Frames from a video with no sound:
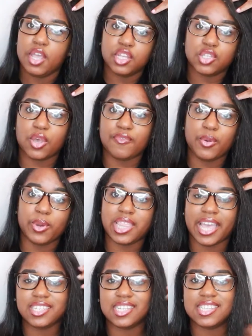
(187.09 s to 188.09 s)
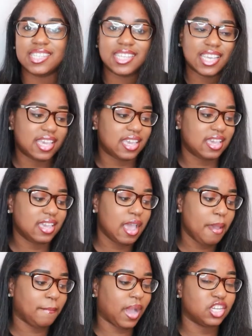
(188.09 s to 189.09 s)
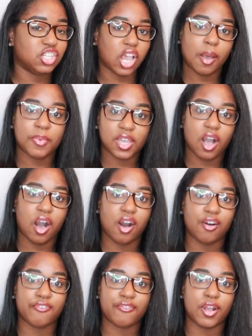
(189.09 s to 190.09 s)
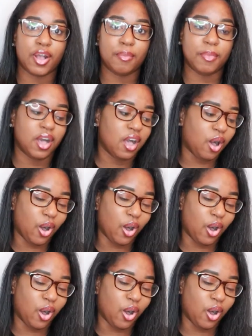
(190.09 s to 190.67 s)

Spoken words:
So if you would like to see my shopping haul from